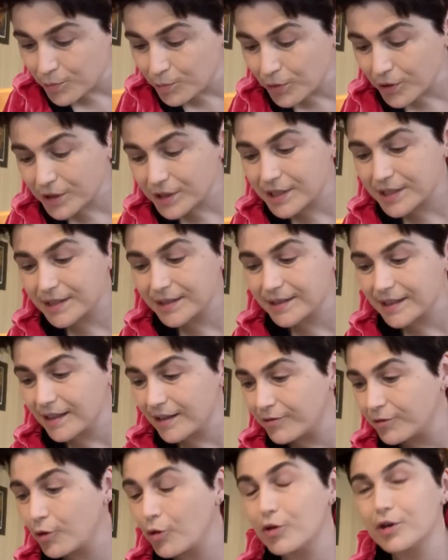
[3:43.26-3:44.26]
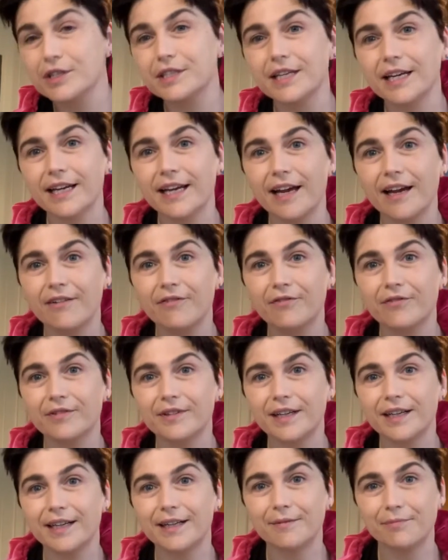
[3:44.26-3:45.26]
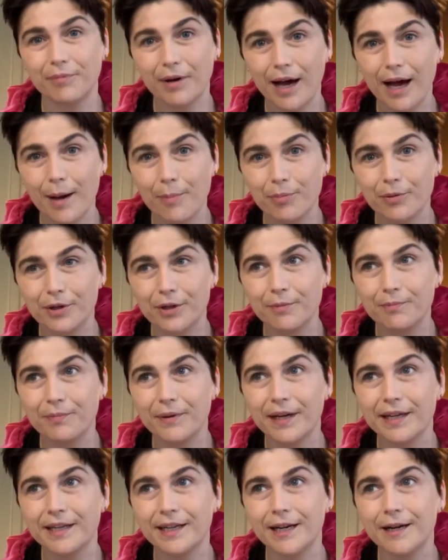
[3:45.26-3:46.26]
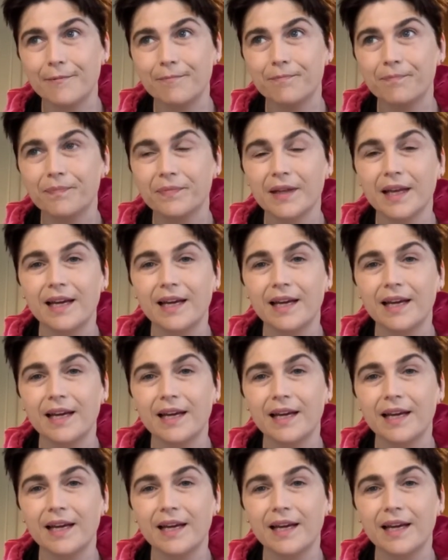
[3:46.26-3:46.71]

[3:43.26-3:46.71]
books, of course I have Popper, but I